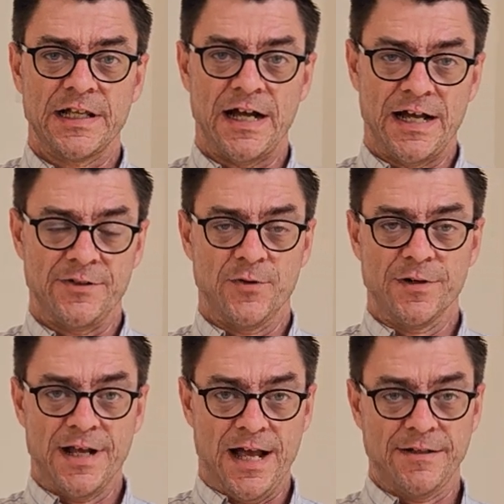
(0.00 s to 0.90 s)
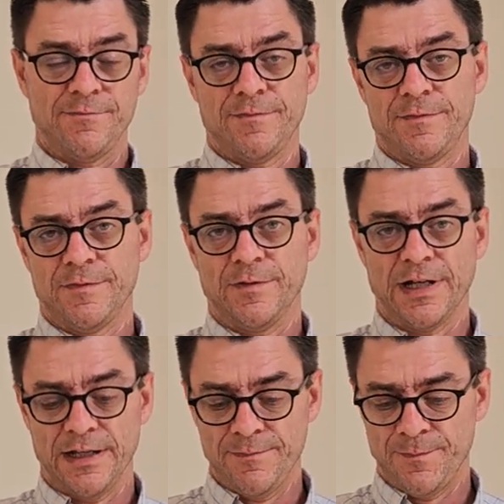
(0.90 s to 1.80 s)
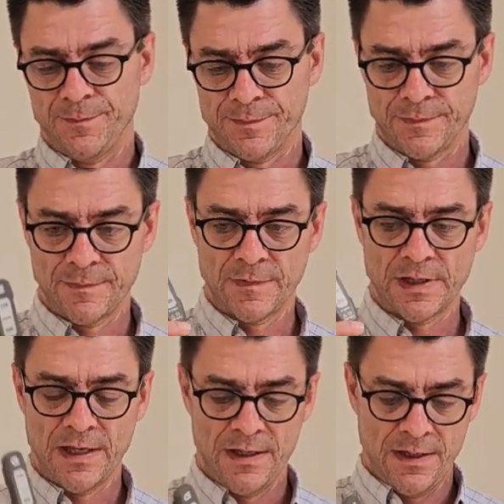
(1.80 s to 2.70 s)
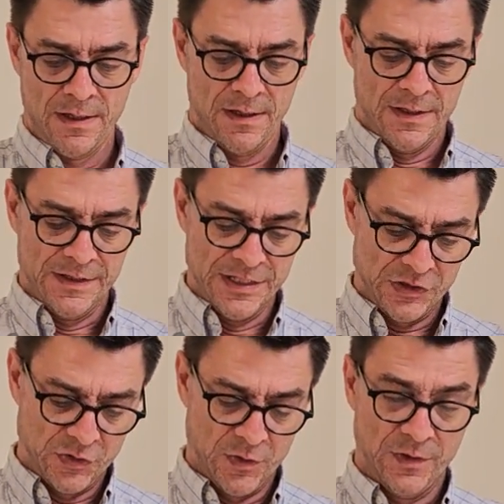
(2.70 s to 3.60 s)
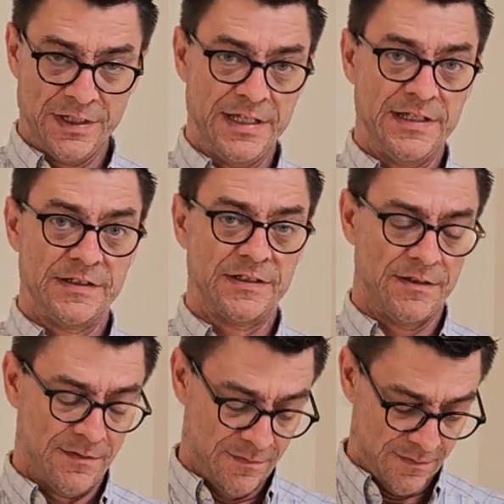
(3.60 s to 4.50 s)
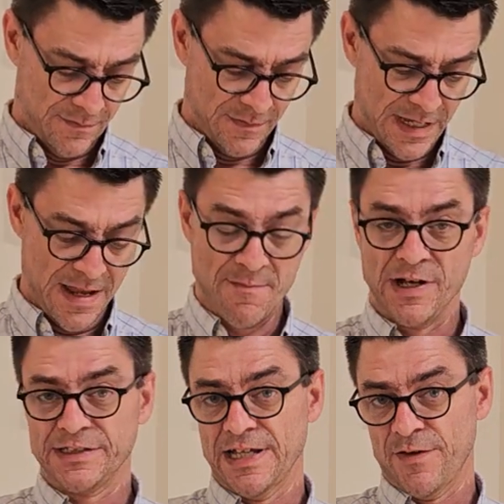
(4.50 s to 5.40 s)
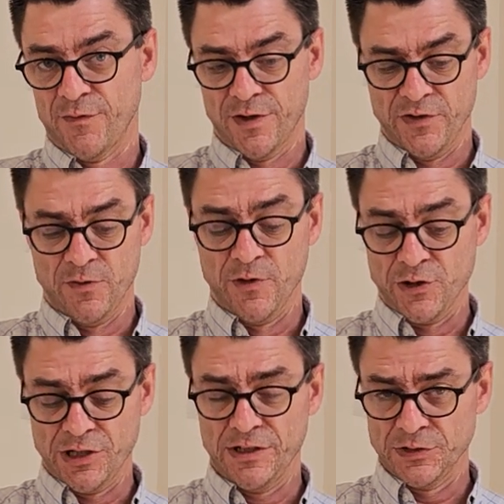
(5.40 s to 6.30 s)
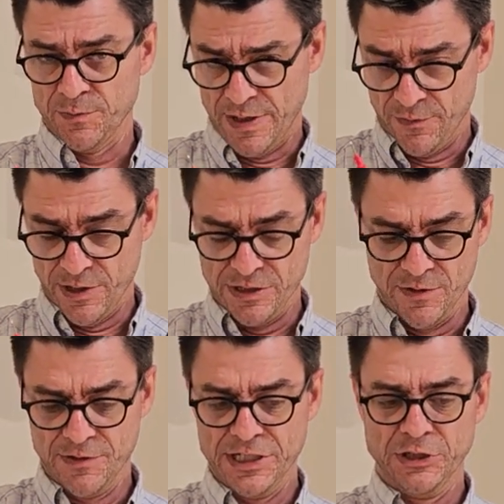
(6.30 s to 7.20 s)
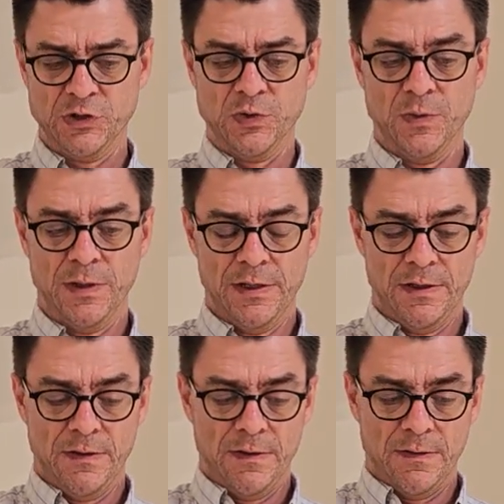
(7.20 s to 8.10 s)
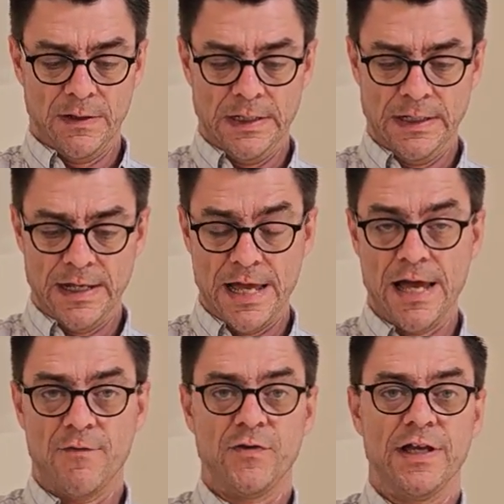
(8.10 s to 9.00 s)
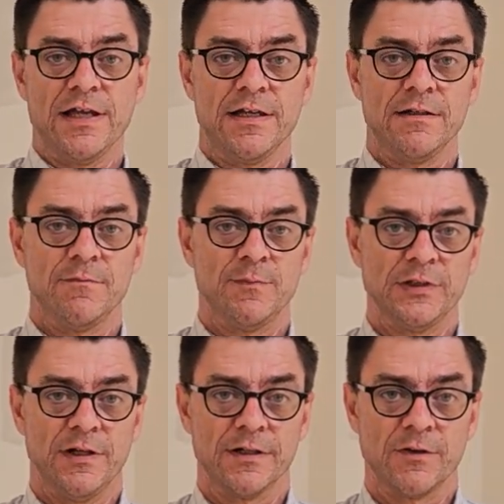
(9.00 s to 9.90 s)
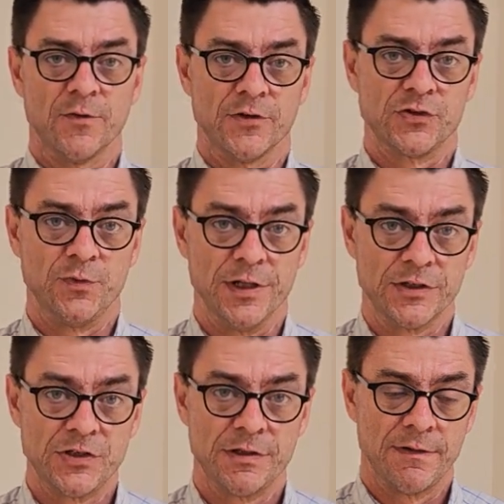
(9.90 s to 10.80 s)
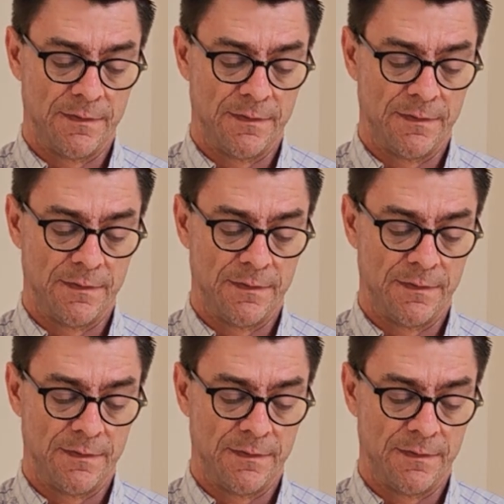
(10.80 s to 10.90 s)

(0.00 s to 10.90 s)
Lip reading: hot or not, okay? This tool is a must-have for every homeowner. You can also, by the way, you don't need to have a plug or a switch